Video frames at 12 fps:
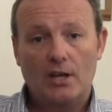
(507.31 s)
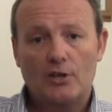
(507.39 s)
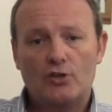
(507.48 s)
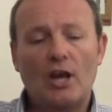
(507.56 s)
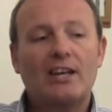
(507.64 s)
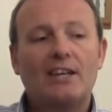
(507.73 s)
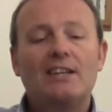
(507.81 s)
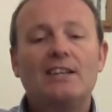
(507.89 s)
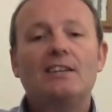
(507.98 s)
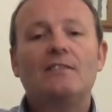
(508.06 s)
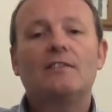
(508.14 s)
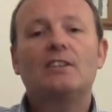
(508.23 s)
So I
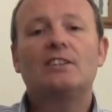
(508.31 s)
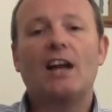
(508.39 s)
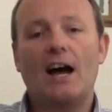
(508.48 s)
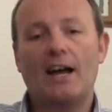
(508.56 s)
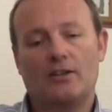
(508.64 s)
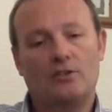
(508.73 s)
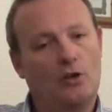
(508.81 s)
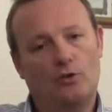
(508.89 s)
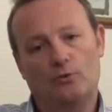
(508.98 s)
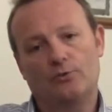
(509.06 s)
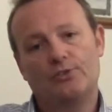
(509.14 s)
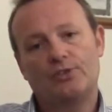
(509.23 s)
can even
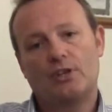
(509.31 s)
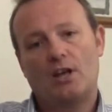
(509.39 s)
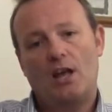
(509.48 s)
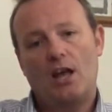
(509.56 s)
diagnose